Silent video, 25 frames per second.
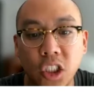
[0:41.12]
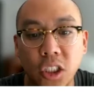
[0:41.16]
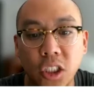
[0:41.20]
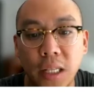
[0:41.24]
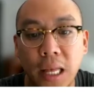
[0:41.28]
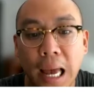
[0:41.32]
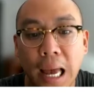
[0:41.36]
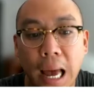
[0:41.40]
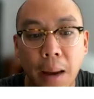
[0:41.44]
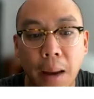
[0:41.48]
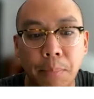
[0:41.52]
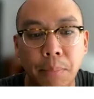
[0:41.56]

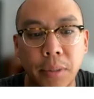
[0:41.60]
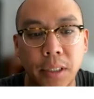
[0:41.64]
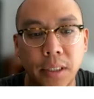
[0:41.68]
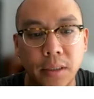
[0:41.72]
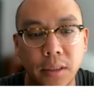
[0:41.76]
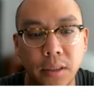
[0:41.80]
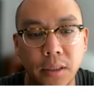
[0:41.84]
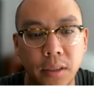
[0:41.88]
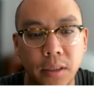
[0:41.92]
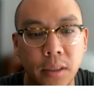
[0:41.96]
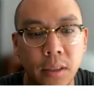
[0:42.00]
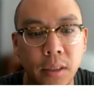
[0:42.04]

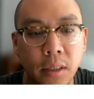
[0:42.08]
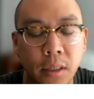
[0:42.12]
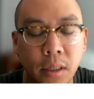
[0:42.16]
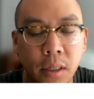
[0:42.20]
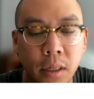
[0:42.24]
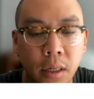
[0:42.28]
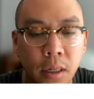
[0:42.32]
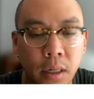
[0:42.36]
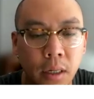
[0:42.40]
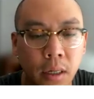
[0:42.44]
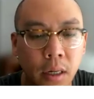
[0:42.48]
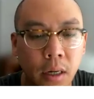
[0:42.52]
happens.
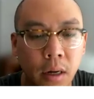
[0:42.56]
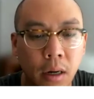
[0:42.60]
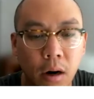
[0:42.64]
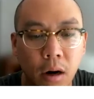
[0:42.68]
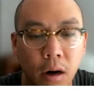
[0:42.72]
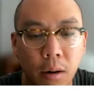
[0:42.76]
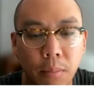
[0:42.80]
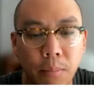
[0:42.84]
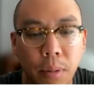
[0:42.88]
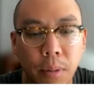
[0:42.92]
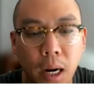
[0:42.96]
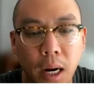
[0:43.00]

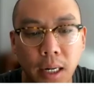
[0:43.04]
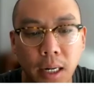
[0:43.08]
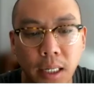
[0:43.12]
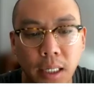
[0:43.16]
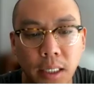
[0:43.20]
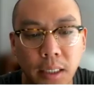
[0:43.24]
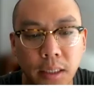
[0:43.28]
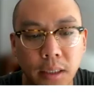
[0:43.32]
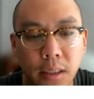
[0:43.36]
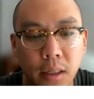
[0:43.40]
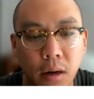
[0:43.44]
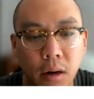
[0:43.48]
Our
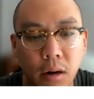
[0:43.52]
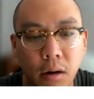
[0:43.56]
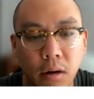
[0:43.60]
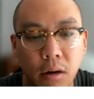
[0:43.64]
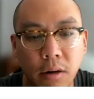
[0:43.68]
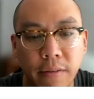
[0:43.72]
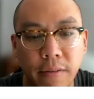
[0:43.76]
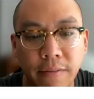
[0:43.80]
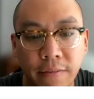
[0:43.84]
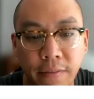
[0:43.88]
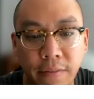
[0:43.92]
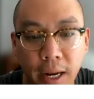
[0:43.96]
bodies are
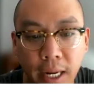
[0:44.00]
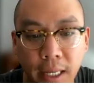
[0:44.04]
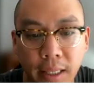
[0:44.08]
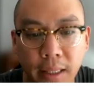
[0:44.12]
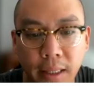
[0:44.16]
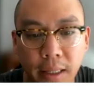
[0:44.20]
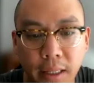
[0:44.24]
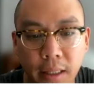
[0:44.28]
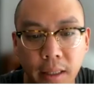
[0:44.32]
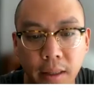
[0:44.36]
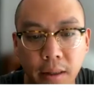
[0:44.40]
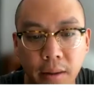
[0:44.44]

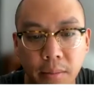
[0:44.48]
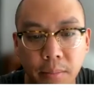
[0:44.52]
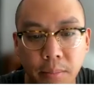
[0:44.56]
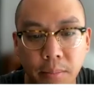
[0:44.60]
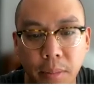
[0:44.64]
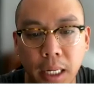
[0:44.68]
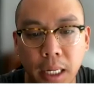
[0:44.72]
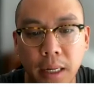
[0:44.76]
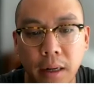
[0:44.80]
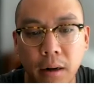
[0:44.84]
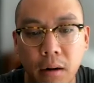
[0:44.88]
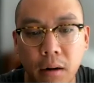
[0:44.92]
affected
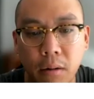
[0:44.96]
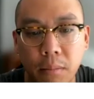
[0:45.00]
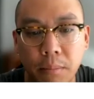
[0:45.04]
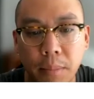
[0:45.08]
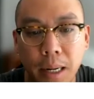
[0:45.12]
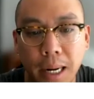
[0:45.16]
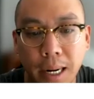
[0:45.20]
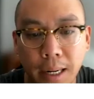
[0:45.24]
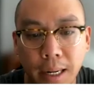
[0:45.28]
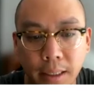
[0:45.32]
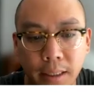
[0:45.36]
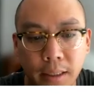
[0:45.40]
by our
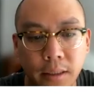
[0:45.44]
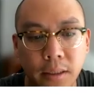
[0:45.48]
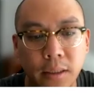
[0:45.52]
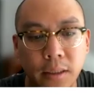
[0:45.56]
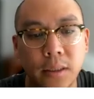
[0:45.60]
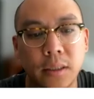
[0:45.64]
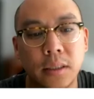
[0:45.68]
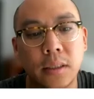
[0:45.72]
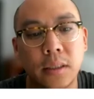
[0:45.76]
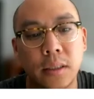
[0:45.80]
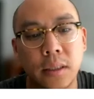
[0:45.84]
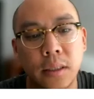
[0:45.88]

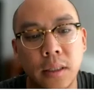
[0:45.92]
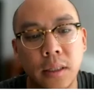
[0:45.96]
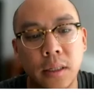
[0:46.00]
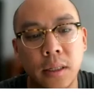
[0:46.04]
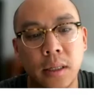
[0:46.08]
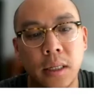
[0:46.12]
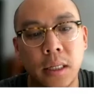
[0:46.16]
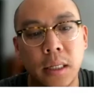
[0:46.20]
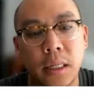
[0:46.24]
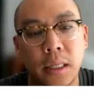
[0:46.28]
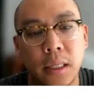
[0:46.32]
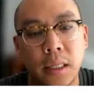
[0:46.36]
minds.
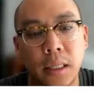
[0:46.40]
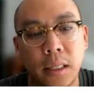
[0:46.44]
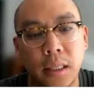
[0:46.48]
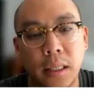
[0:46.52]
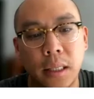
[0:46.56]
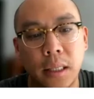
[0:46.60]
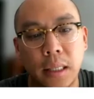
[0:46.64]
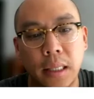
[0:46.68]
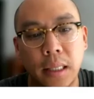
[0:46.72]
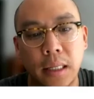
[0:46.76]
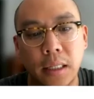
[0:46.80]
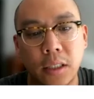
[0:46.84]

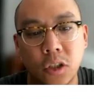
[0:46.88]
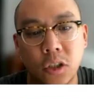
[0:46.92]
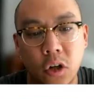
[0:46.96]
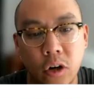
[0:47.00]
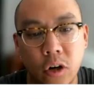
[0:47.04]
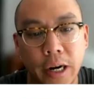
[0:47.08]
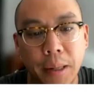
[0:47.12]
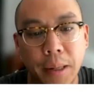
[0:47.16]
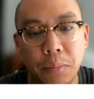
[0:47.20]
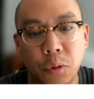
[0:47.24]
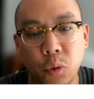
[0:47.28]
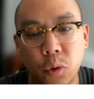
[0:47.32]
These
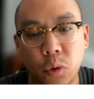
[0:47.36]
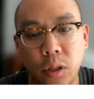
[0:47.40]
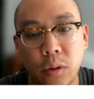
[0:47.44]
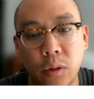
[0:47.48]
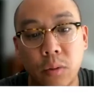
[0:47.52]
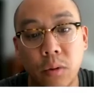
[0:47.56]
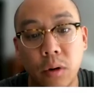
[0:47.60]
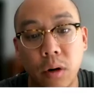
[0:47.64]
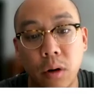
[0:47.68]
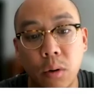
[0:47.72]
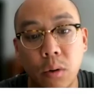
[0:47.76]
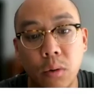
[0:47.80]
grapes were
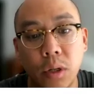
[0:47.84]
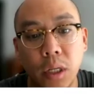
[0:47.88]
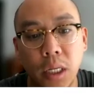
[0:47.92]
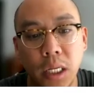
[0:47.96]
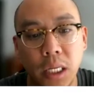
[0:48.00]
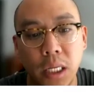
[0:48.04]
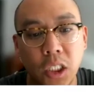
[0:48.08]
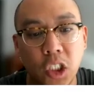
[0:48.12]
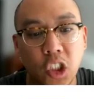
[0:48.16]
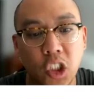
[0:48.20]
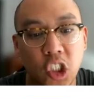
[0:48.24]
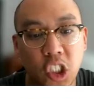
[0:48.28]
grown
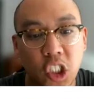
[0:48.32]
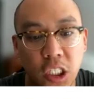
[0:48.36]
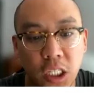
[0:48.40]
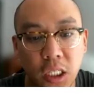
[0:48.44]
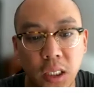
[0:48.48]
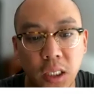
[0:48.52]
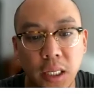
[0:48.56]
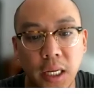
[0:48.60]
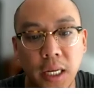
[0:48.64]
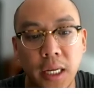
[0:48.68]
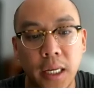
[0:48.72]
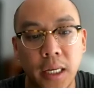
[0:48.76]
in
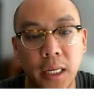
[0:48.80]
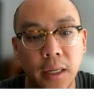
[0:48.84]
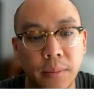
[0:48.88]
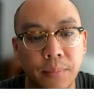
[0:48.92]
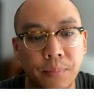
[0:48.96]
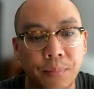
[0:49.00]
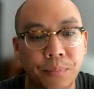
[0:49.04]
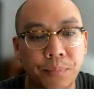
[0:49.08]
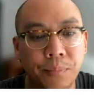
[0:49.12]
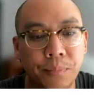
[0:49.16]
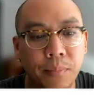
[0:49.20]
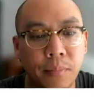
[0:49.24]
Chile.
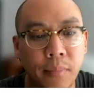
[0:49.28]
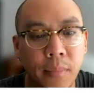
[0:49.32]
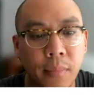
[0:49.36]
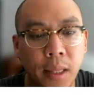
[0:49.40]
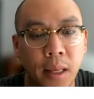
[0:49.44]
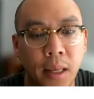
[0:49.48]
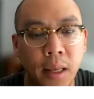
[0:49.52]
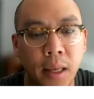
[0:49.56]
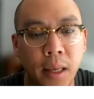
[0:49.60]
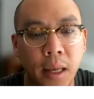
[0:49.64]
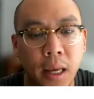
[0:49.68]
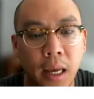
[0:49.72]

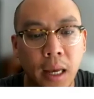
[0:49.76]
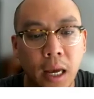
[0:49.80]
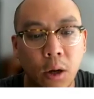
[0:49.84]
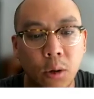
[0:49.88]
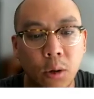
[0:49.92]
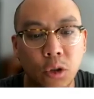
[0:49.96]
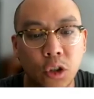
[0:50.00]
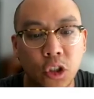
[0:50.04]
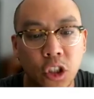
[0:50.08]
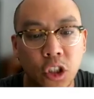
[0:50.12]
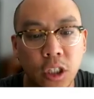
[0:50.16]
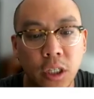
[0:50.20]
How
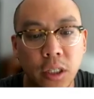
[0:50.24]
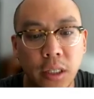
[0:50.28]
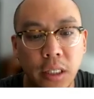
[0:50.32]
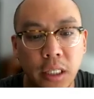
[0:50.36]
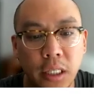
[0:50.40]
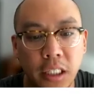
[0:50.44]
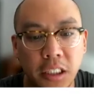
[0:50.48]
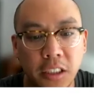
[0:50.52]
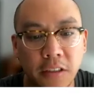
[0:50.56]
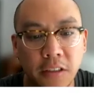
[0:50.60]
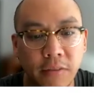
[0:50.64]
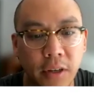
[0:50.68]
should
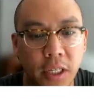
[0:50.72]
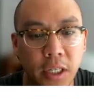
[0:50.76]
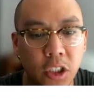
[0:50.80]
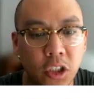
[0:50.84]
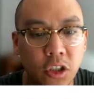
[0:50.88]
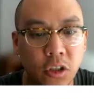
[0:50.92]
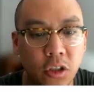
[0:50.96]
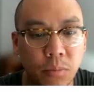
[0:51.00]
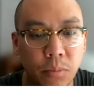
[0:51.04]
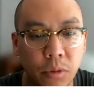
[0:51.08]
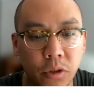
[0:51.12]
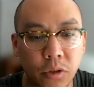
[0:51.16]
these
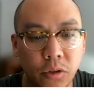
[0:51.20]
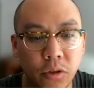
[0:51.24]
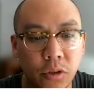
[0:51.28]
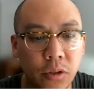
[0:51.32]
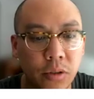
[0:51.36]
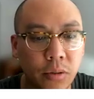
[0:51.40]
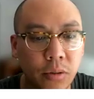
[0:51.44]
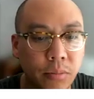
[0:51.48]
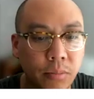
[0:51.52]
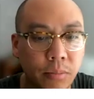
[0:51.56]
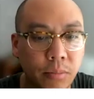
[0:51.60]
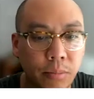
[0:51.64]

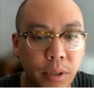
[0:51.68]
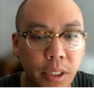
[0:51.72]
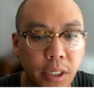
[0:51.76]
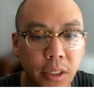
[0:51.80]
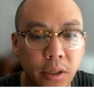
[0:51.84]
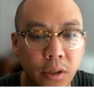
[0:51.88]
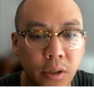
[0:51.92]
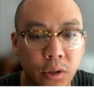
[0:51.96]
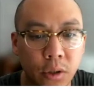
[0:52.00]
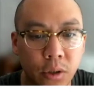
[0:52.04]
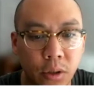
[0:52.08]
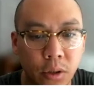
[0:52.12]
vegetables be
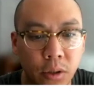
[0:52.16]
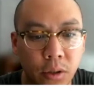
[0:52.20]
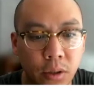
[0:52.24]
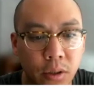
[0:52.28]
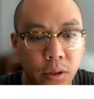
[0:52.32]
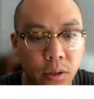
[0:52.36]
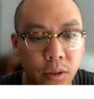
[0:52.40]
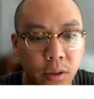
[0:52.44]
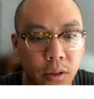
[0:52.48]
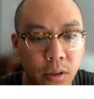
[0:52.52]
cooked?